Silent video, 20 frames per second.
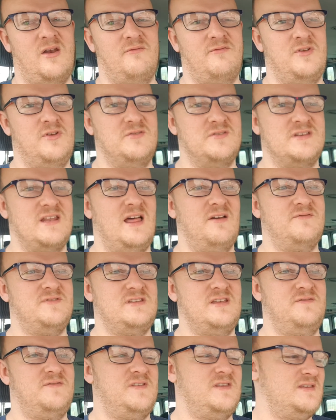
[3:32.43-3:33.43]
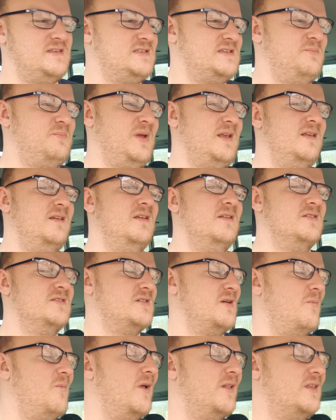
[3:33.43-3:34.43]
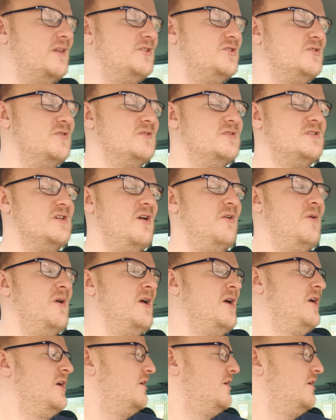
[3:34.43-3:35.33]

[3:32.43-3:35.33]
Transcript: of you will have different opinions on what they should do,